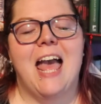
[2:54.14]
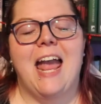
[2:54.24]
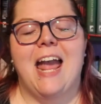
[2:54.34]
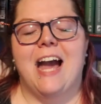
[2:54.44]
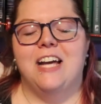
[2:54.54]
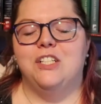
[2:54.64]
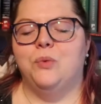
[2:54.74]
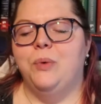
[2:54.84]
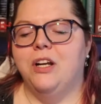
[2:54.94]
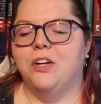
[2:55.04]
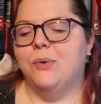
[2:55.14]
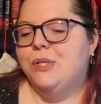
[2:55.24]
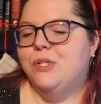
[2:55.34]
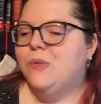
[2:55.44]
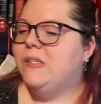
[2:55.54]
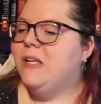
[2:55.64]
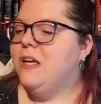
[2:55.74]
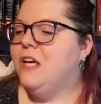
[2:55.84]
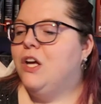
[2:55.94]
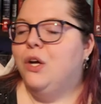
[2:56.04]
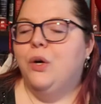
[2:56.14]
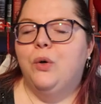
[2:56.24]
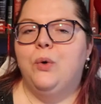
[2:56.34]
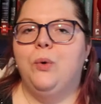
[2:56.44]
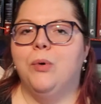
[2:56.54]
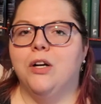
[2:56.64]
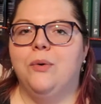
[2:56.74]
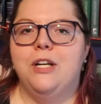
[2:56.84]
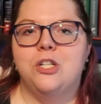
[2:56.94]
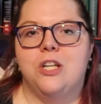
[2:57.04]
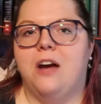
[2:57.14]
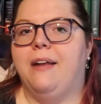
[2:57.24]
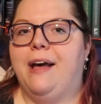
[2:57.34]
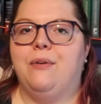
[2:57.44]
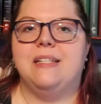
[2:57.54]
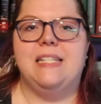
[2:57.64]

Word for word: and we are going to see who we're going to shout out